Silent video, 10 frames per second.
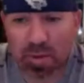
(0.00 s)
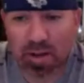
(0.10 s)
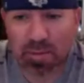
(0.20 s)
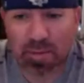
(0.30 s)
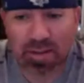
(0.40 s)
I
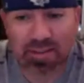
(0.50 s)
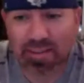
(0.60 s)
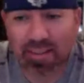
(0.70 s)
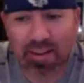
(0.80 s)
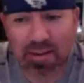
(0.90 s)
didn't like
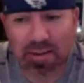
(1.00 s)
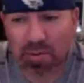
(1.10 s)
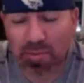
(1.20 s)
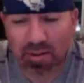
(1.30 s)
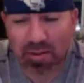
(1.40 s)
him.
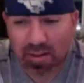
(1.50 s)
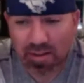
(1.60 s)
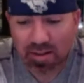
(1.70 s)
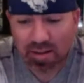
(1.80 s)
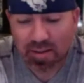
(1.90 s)

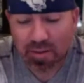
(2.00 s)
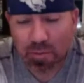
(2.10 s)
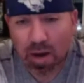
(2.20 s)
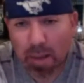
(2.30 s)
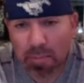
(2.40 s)
And then what
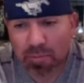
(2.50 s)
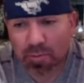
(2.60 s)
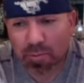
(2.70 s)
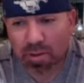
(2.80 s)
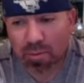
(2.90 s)
happened for me
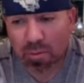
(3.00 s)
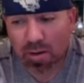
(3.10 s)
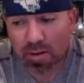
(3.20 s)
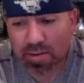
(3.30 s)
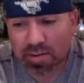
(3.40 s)

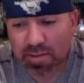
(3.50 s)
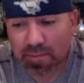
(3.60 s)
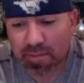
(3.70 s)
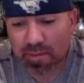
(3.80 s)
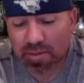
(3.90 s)
was,
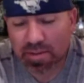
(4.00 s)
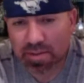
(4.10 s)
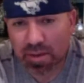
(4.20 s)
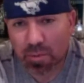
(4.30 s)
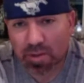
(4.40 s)
since I went
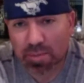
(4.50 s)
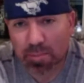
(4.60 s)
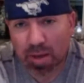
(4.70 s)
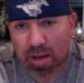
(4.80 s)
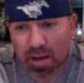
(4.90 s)
to
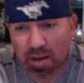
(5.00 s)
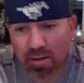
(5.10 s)
Payne